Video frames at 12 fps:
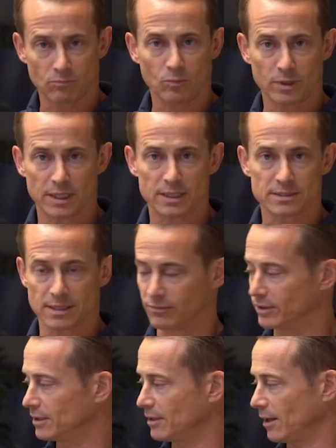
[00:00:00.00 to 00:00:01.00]
would need
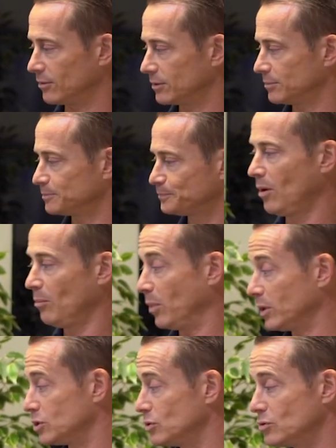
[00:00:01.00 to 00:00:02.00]
$70,000.
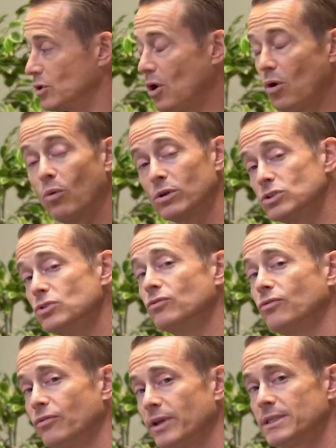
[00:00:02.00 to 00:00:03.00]
But once you
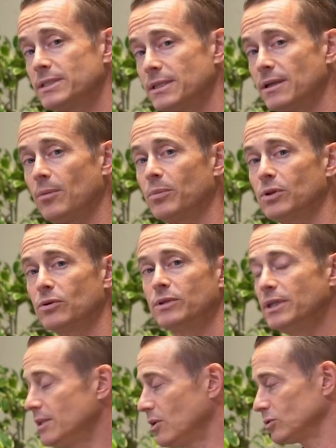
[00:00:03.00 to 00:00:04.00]
fixed it up and you
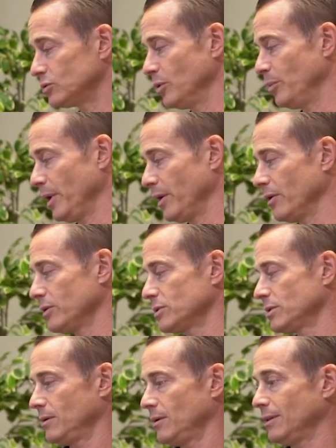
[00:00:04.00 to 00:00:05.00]
did those
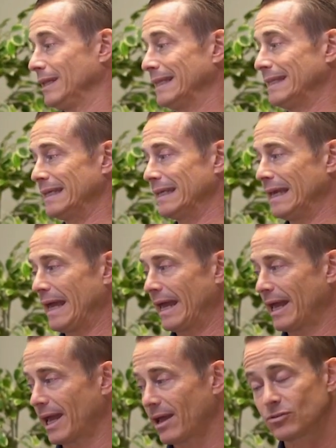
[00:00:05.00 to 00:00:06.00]
repairs, that the
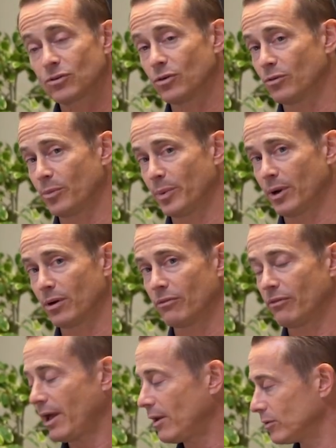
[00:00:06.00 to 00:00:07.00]
after repaired
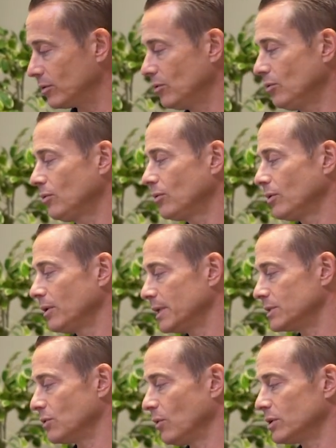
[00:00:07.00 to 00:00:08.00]
value
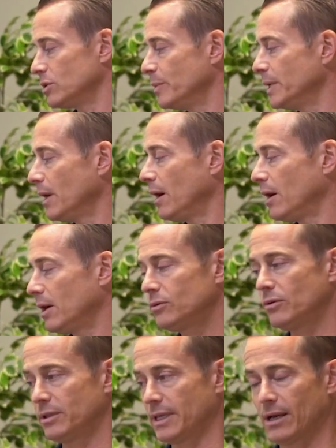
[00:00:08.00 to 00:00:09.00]
is going to be
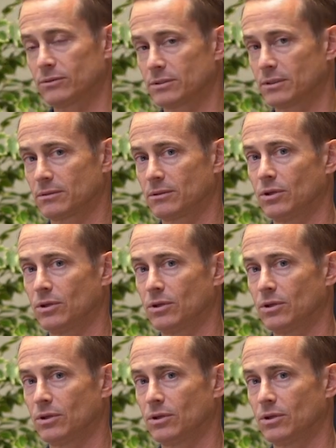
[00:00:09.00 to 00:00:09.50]
$100,000.